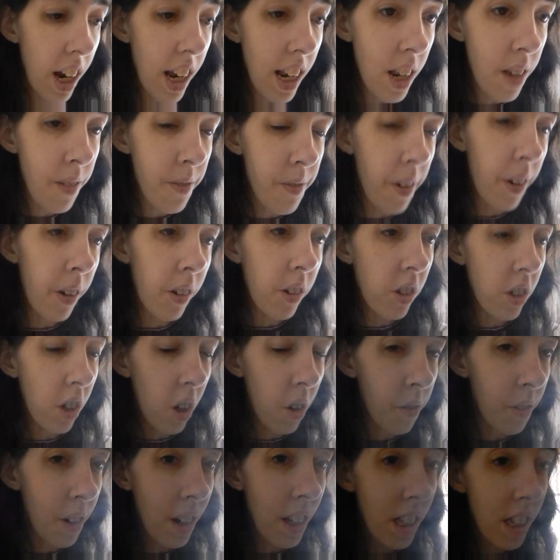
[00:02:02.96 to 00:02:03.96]
I didn't post
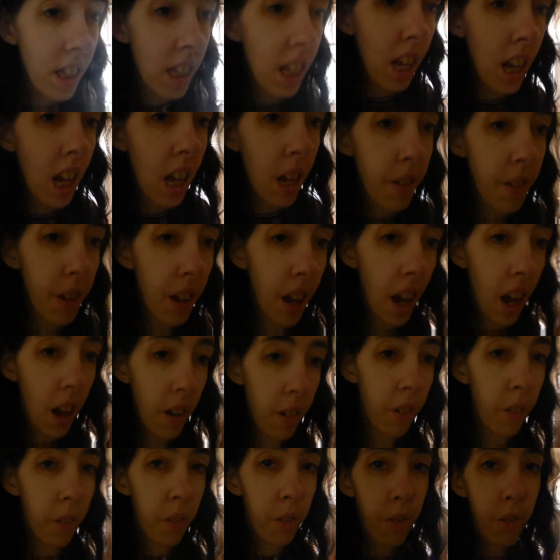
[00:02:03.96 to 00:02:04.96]
on Wednesday. That I
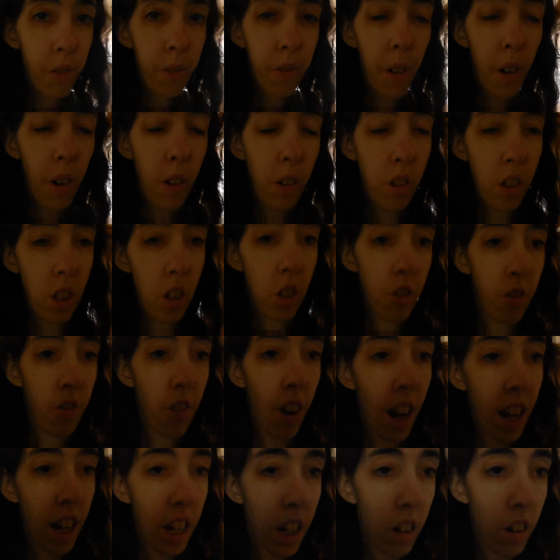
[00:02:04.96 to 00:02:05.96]
will post this
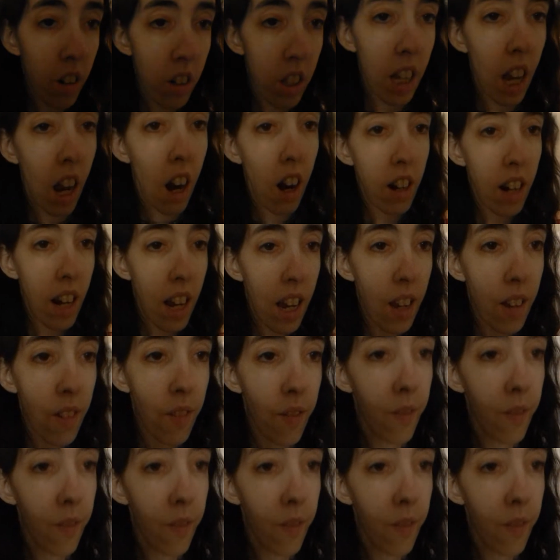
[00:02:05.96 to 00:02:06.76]
Friday or Saturday.